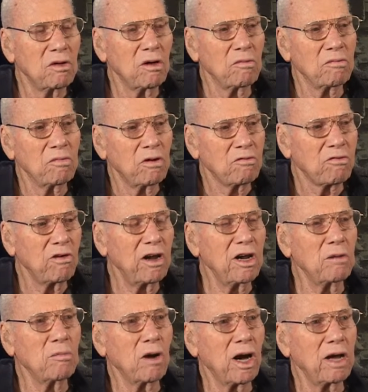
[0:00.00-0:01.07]
a
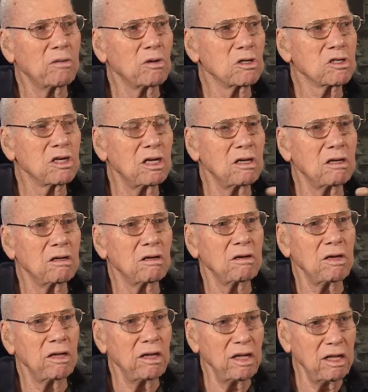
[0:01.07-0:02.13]
friend of mine was in the,
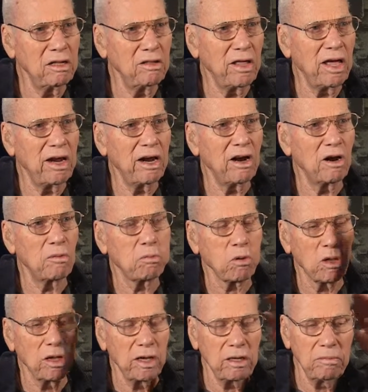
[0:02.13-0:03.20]
in that
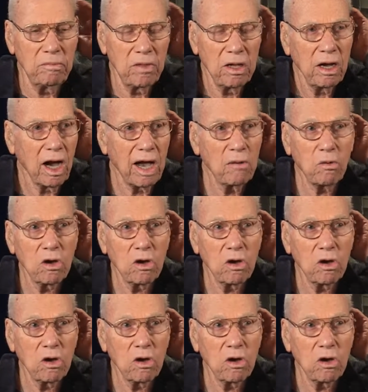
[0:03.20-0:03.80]
airplane. I